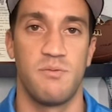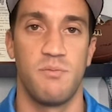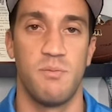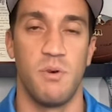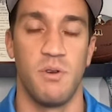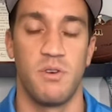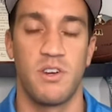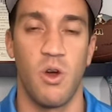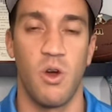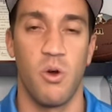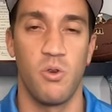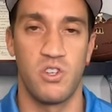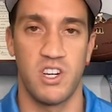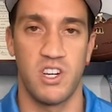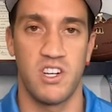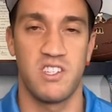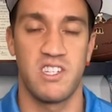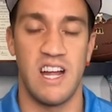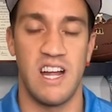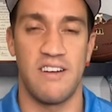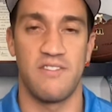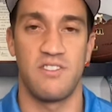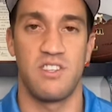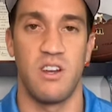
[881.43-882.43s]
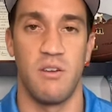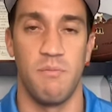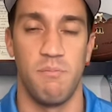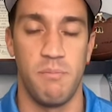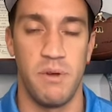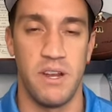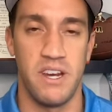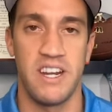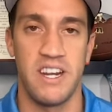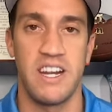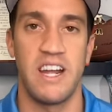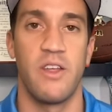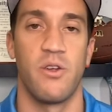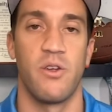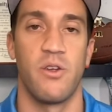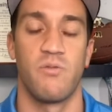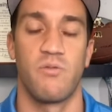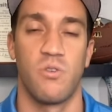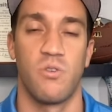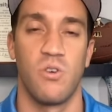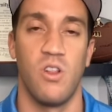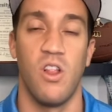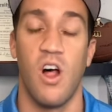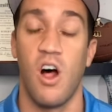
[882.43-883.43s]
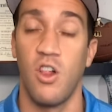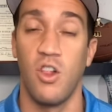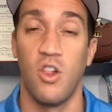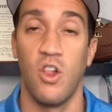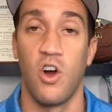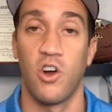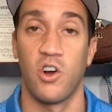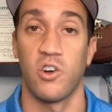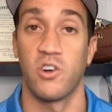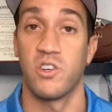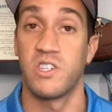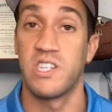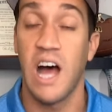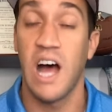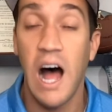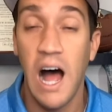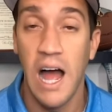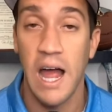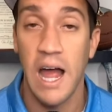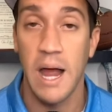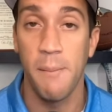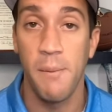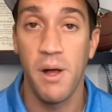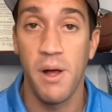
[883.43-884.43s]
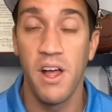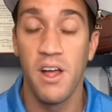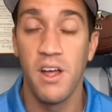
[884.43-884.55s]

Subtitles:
but coaching staffs that have been together for a lot longer time,